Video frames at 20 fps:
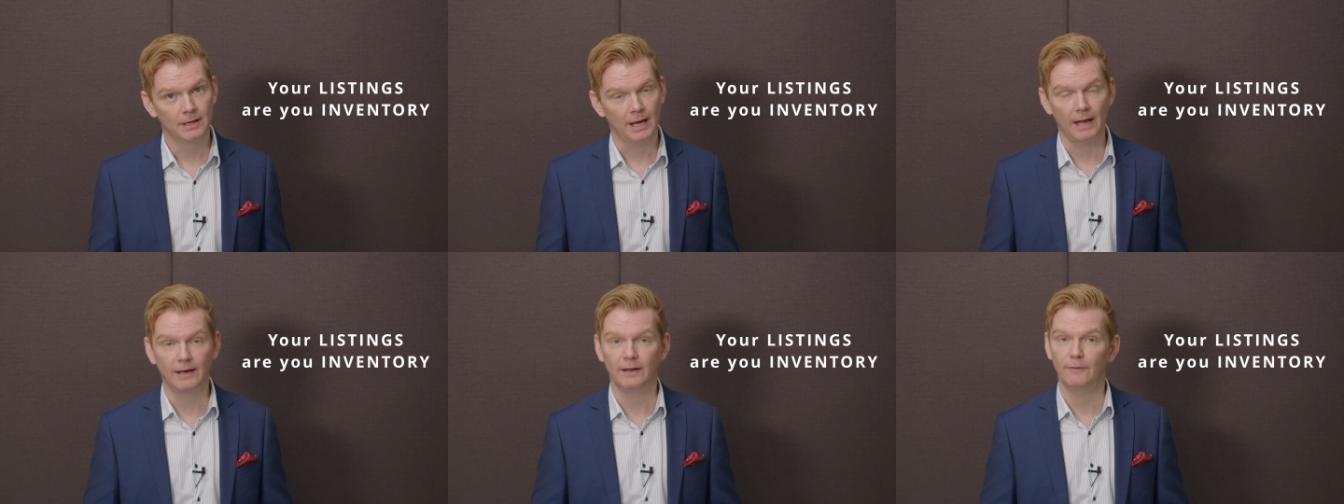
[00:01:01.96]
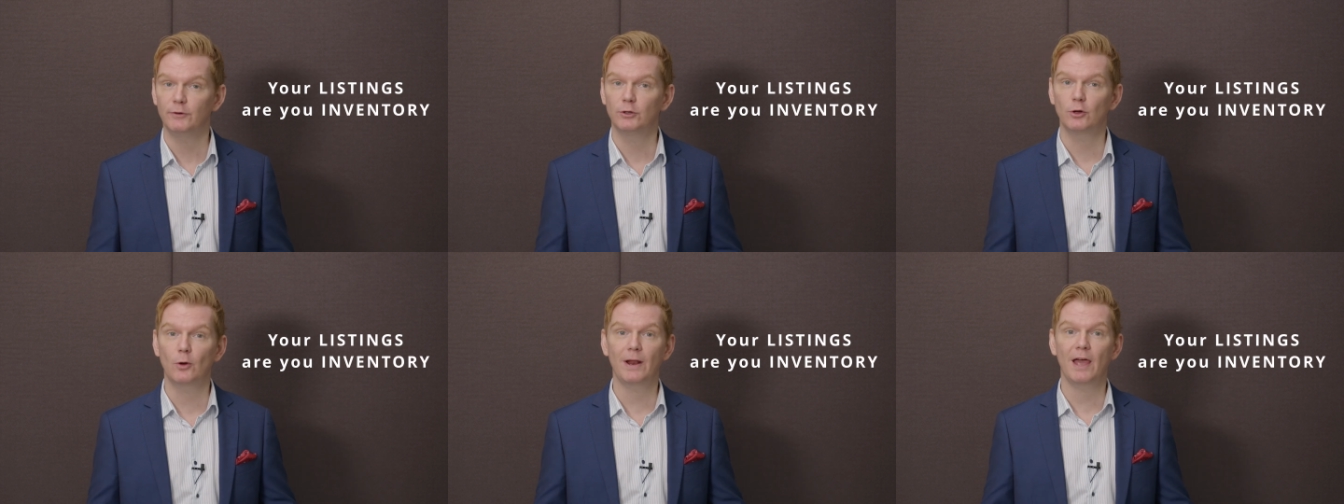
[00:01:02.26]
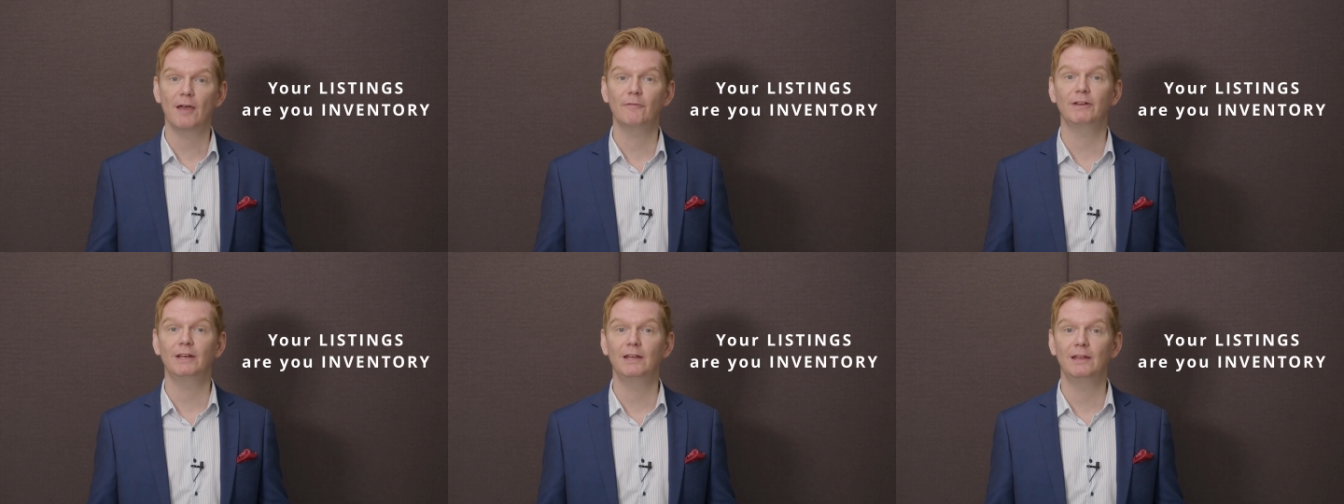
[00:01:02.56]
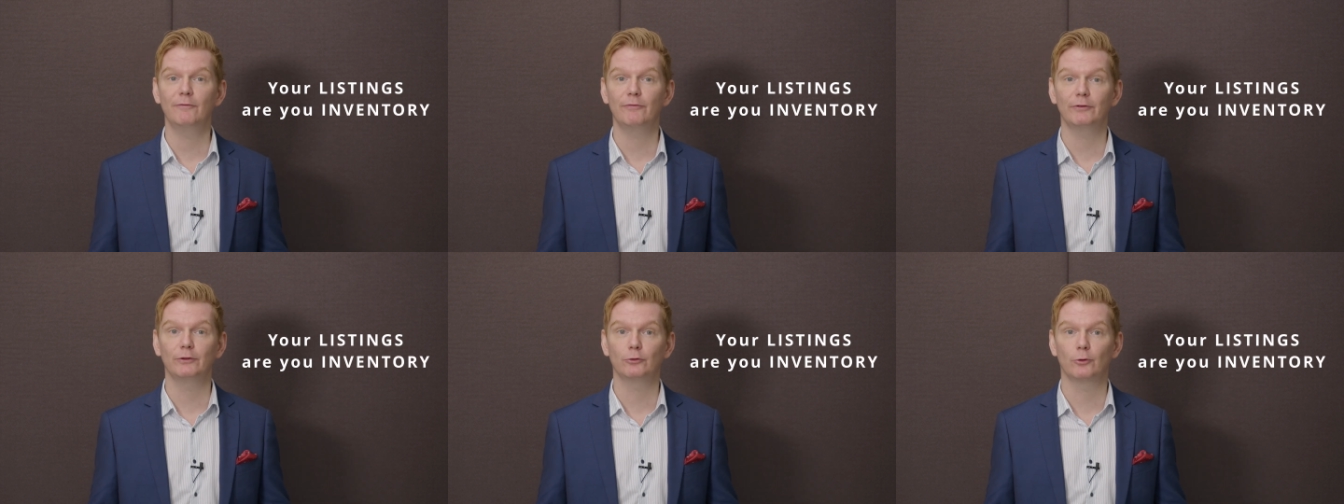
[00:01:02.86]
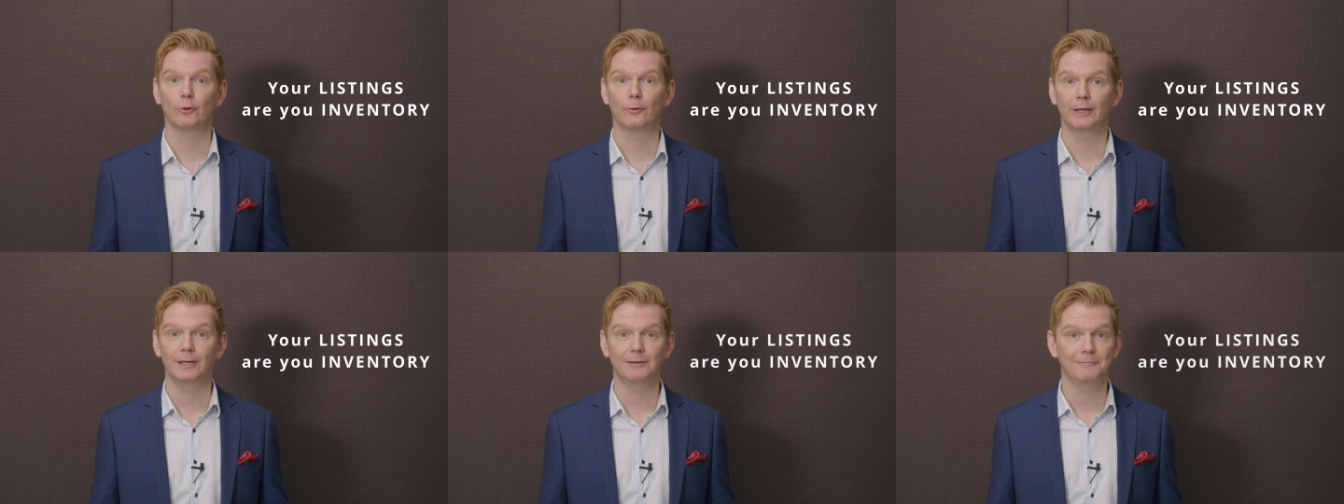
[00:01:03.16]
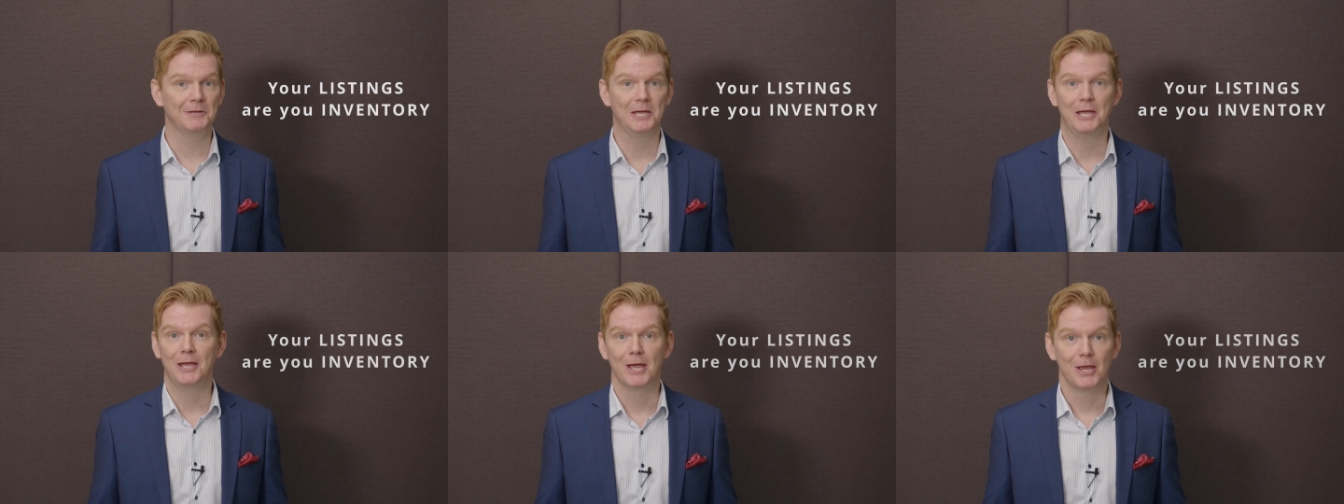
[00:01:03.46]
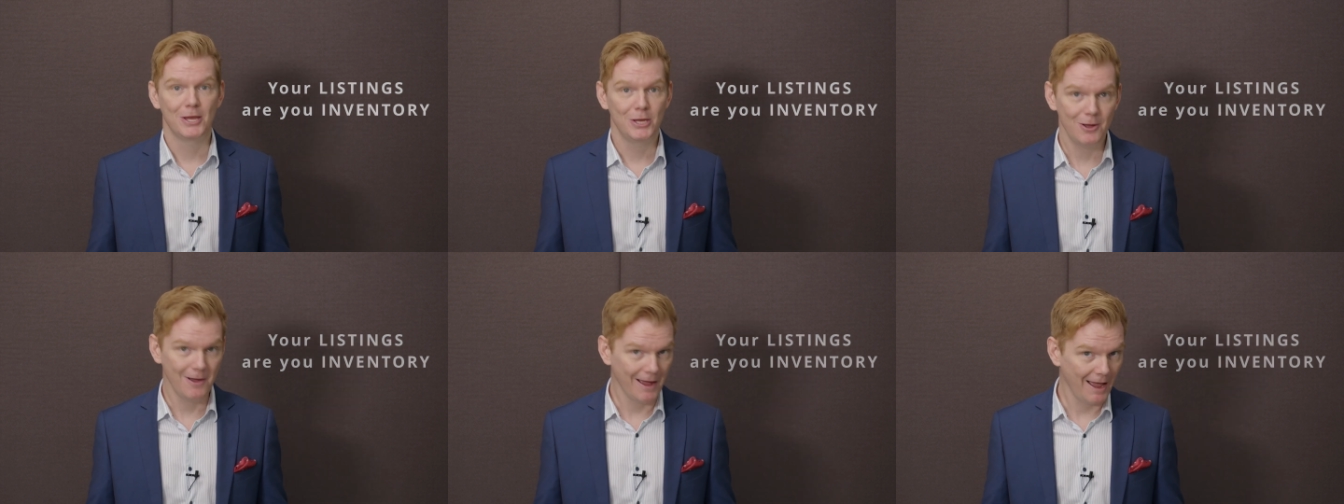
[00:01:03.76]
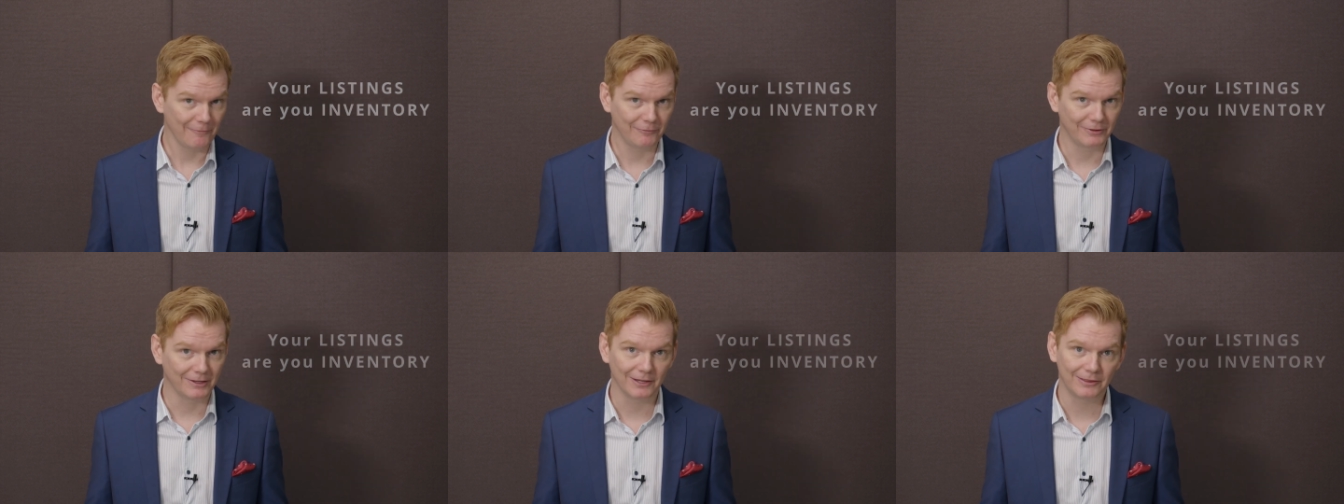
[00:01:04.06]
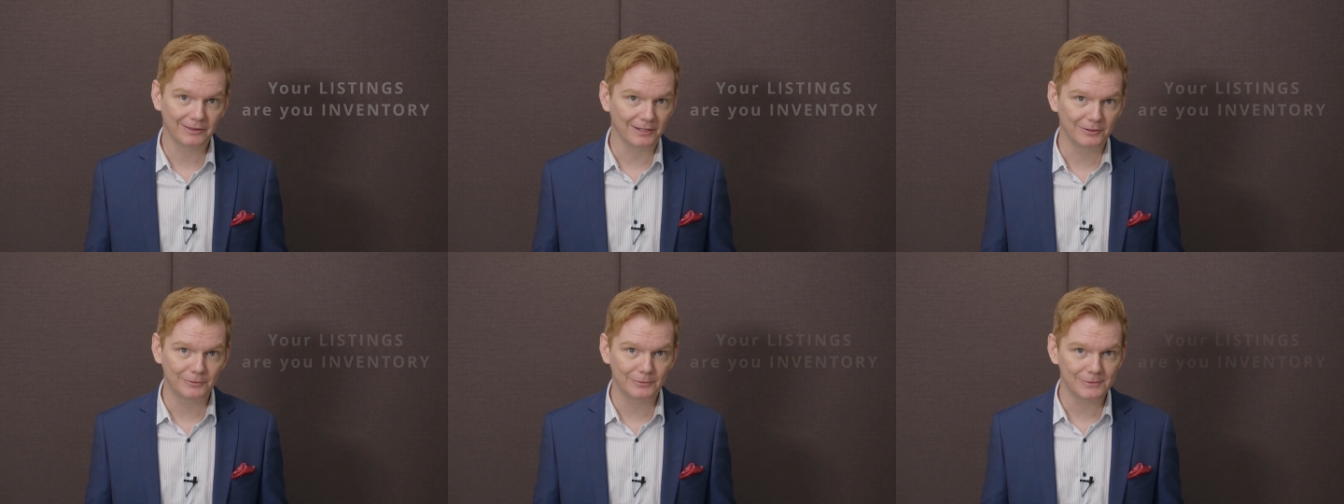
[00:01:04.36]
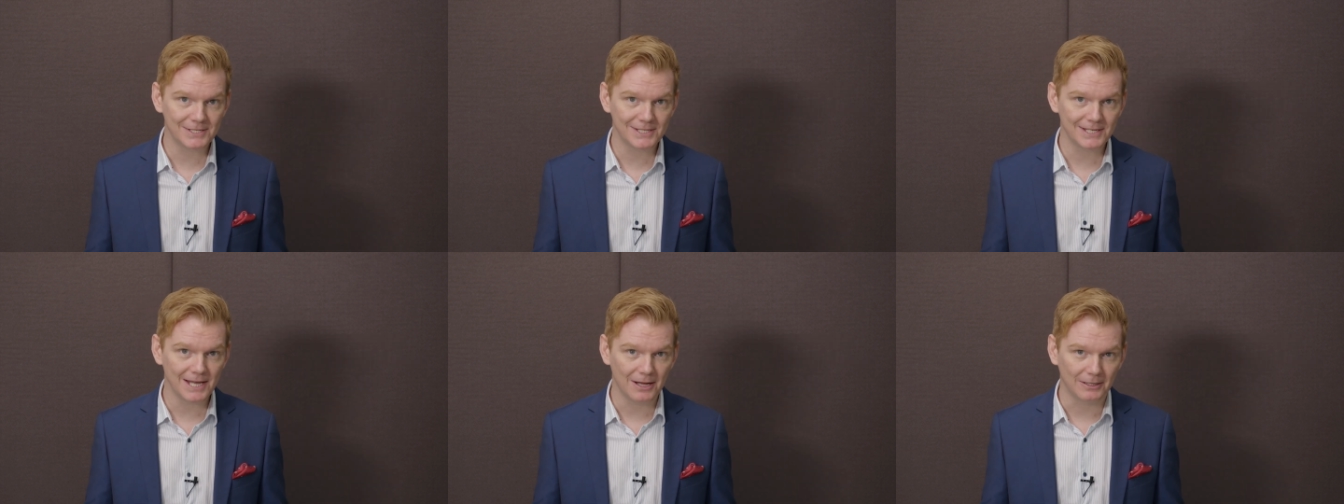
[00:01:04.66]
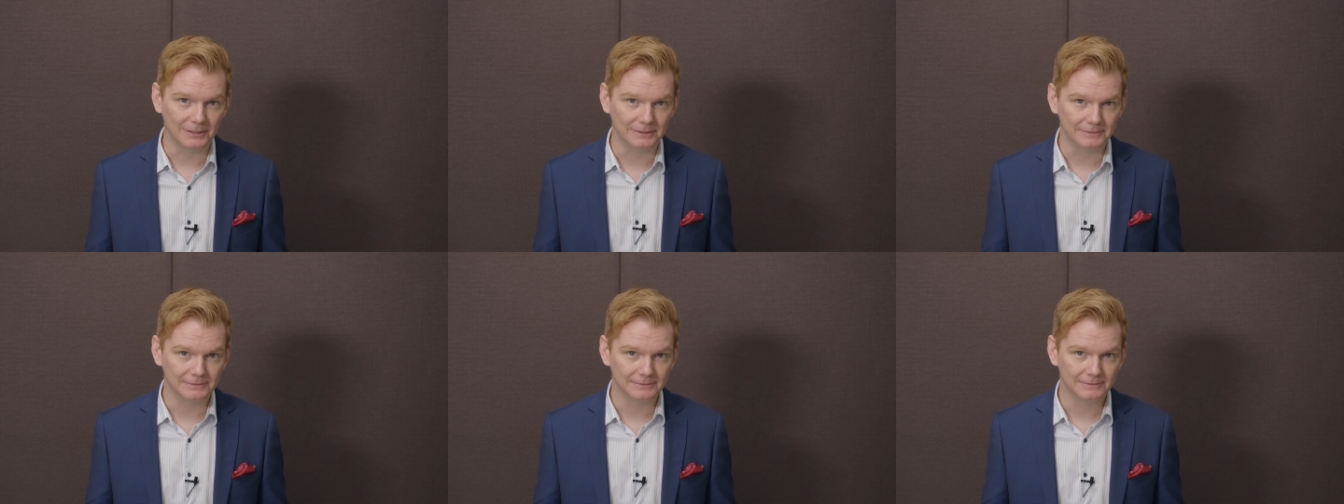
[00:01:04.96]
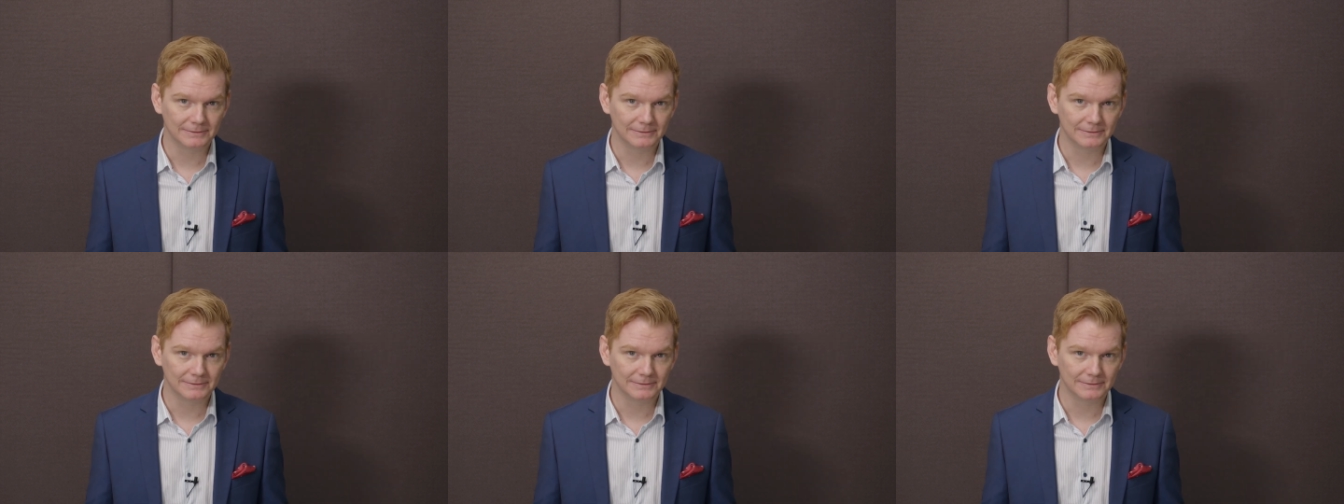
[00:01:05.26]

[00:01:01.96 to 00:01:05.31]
And if you don't have any inventory, you have nothing to sell.